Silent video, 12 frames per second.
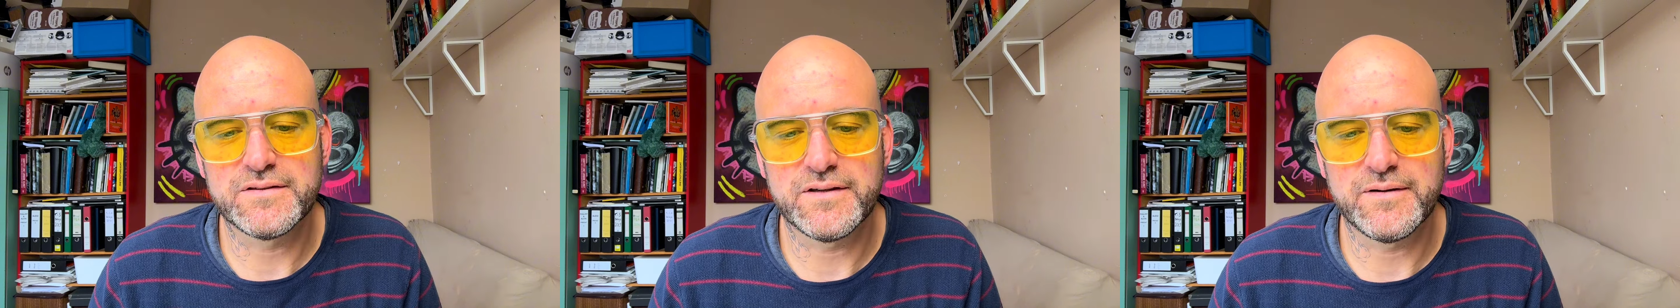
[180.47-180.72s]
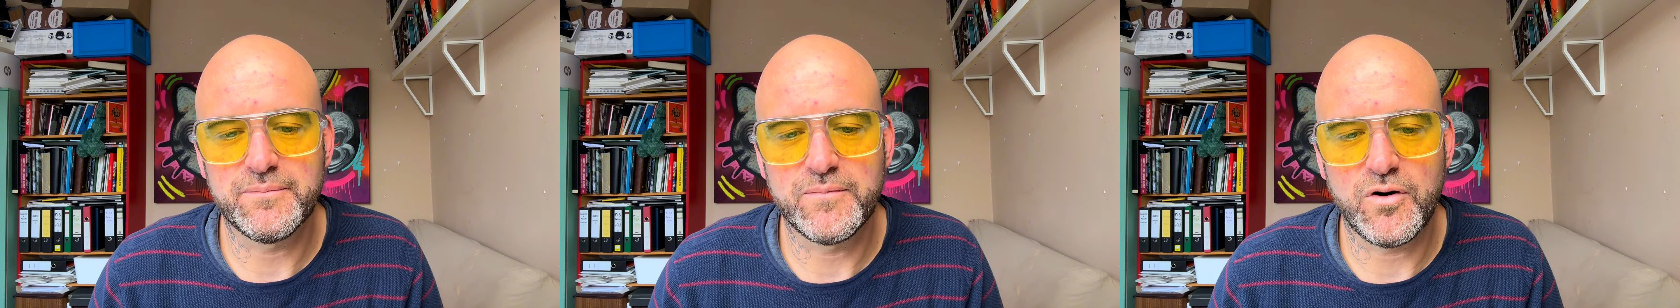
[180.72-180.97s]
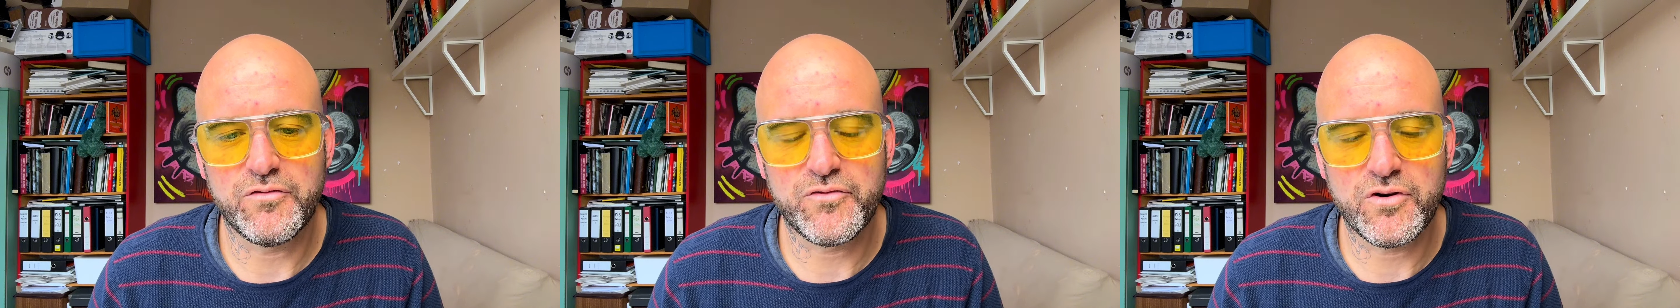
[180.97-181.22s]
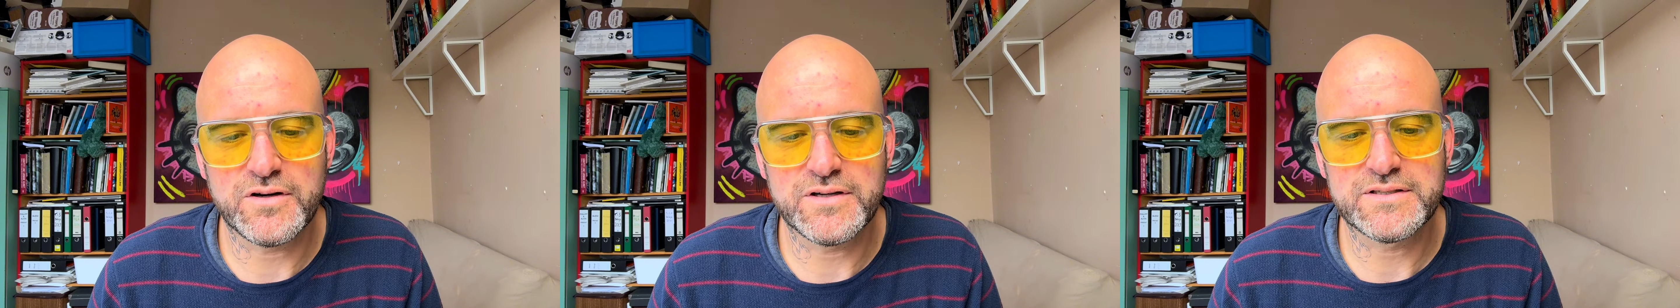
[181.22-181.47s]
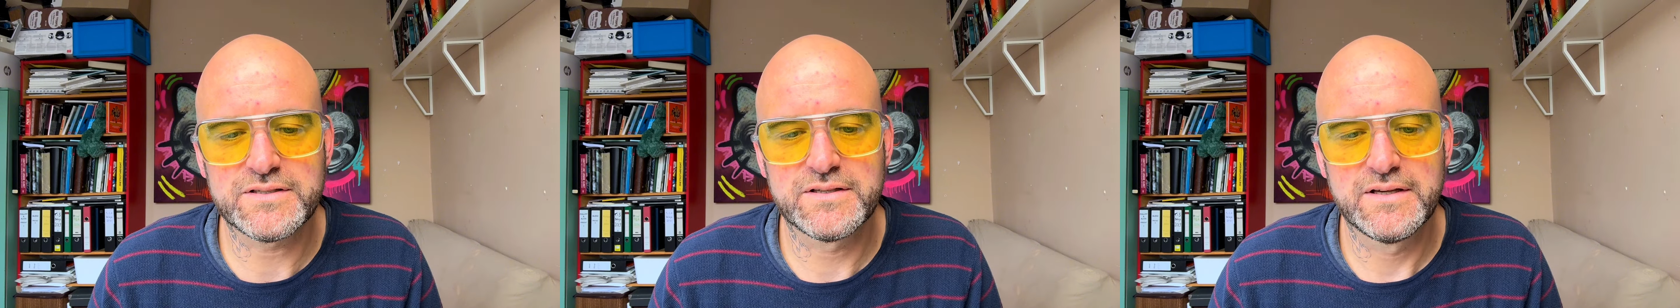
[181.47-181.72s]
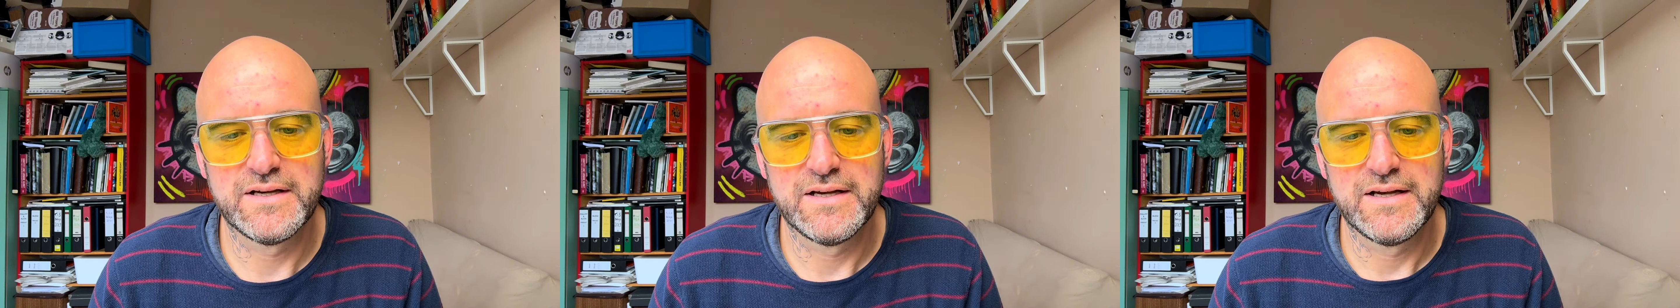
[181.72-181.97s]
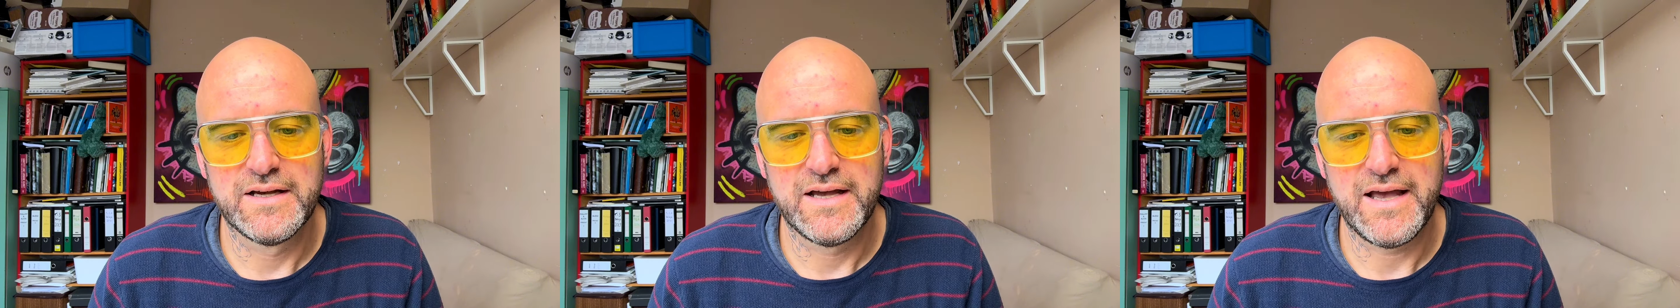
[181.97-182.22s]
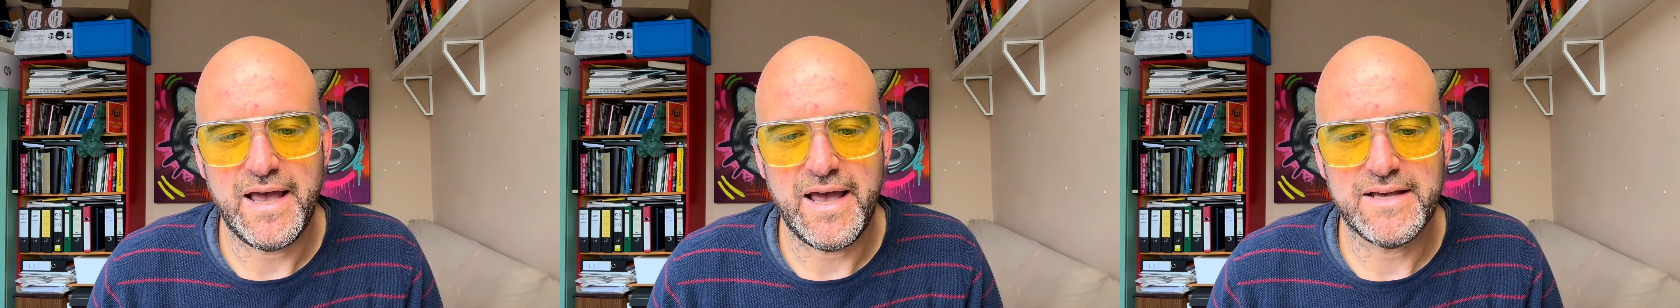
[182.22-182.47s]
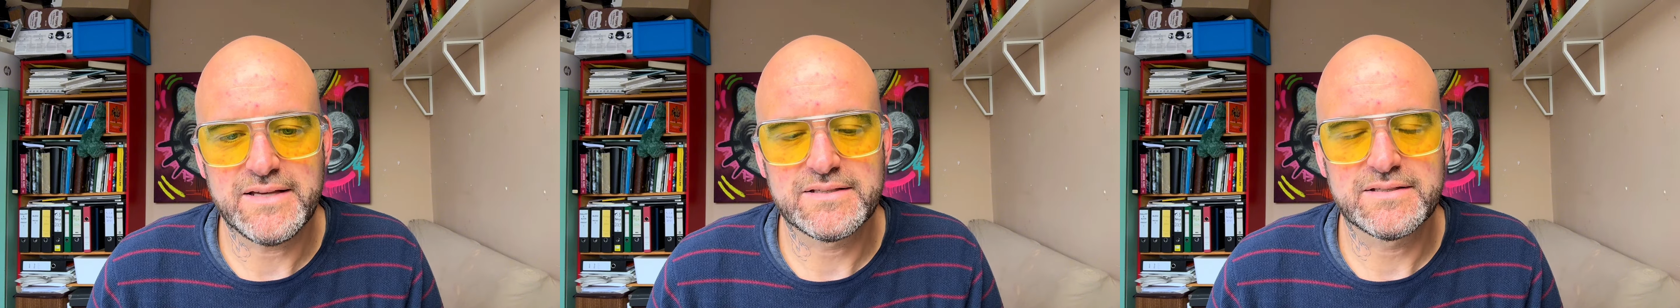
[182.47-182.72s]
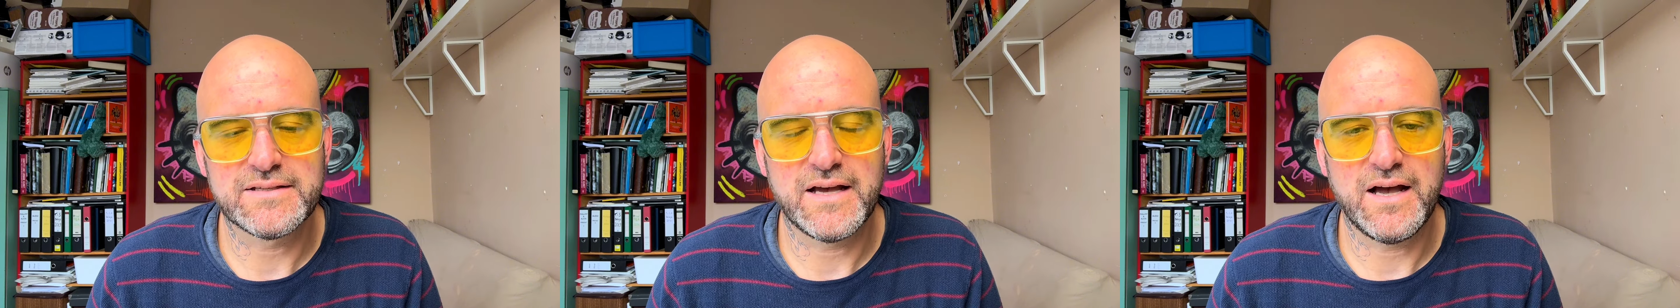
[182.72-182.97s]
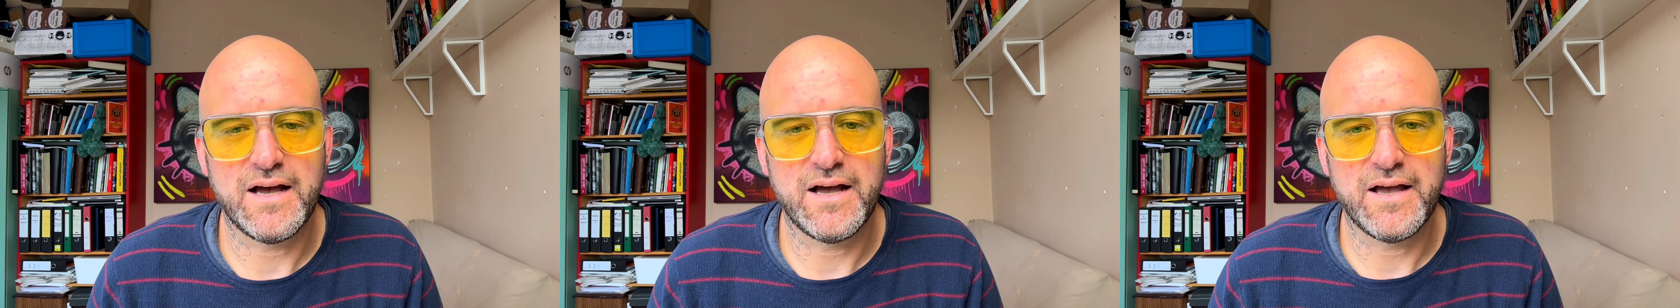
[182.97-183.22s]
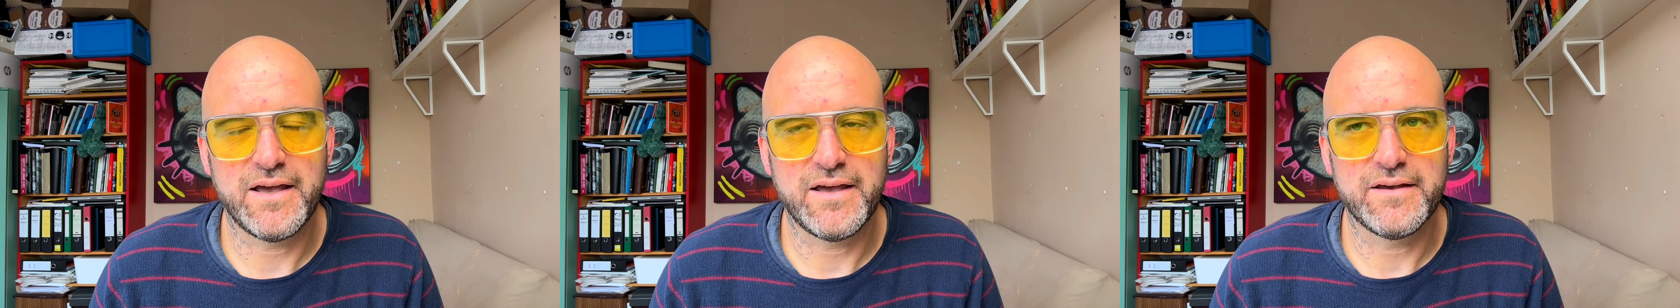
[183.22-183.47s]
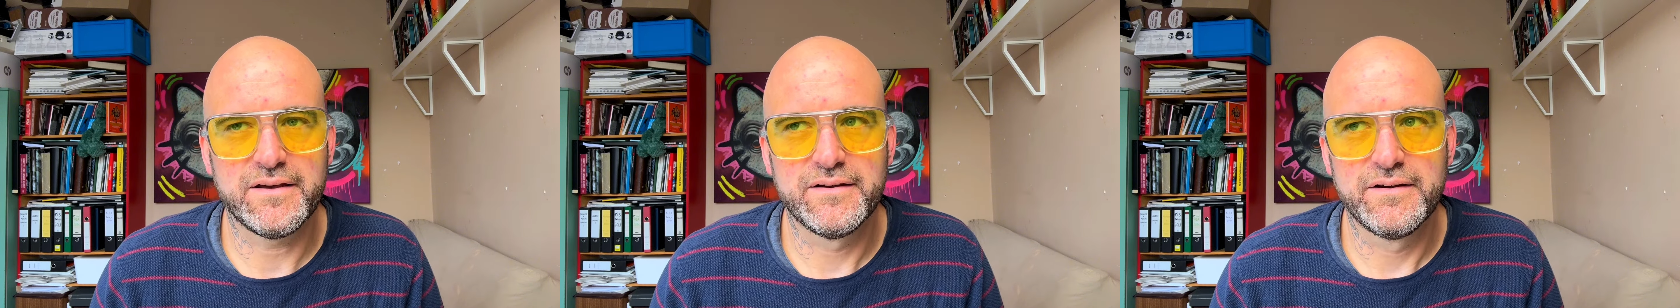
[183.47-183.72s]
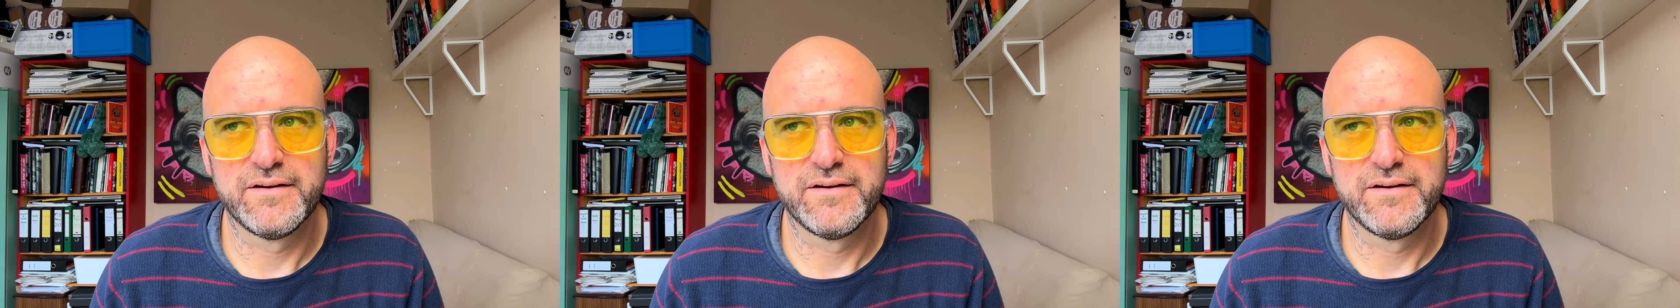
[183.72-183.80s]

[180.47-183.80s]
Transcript: um, of course, as I